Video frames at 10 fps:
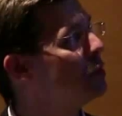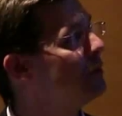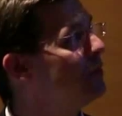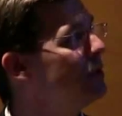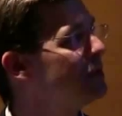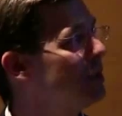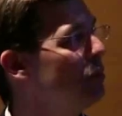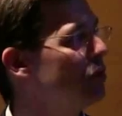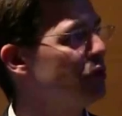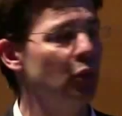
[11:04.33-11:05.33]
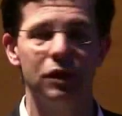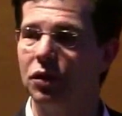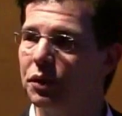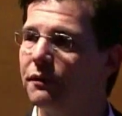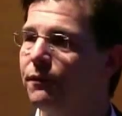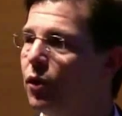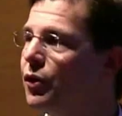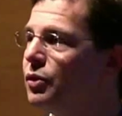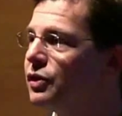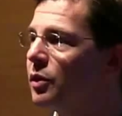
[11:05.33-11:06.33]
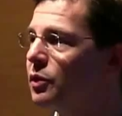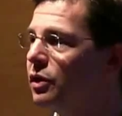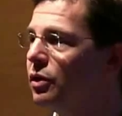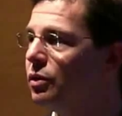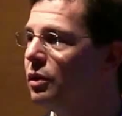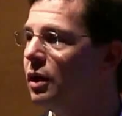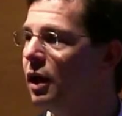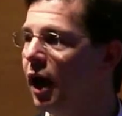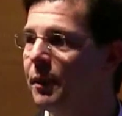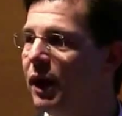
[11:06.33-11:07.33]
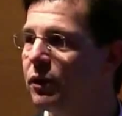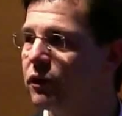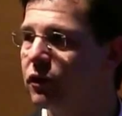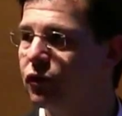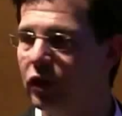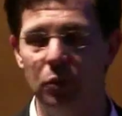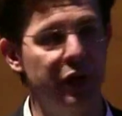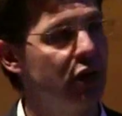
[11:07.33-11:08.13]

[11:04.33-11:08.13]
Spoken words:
we were very similar to what we saw with the full dose sub-Q. That was extremely